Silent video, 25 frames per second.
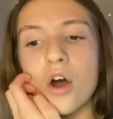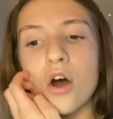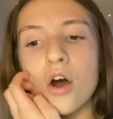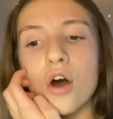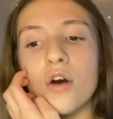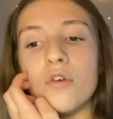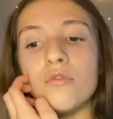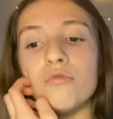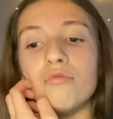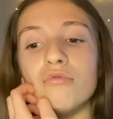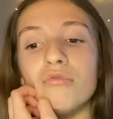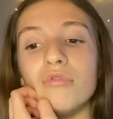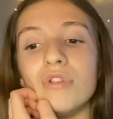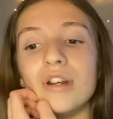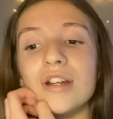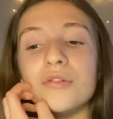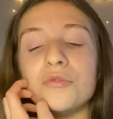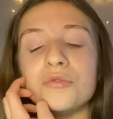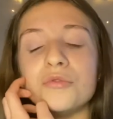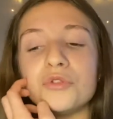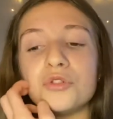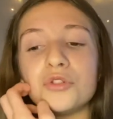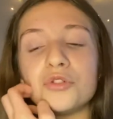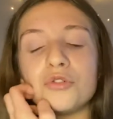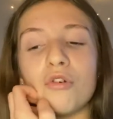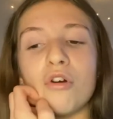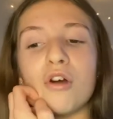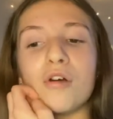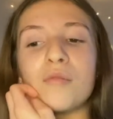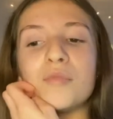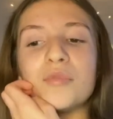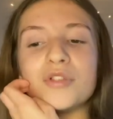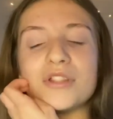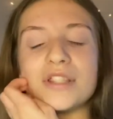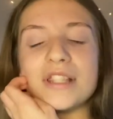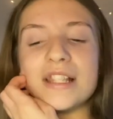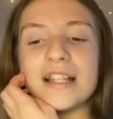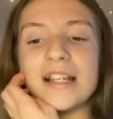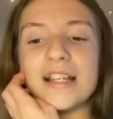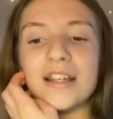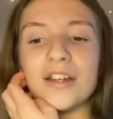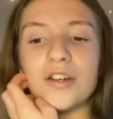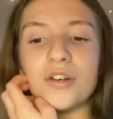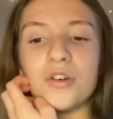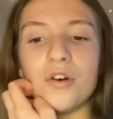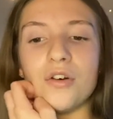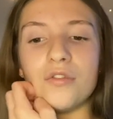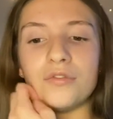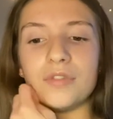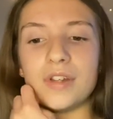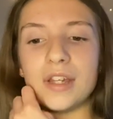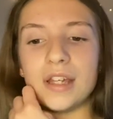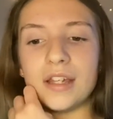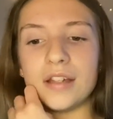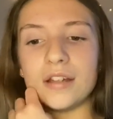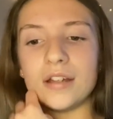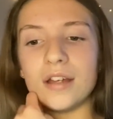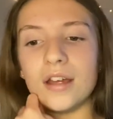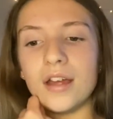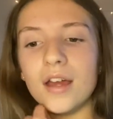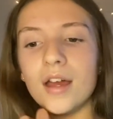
of real strong Brazilian coffee.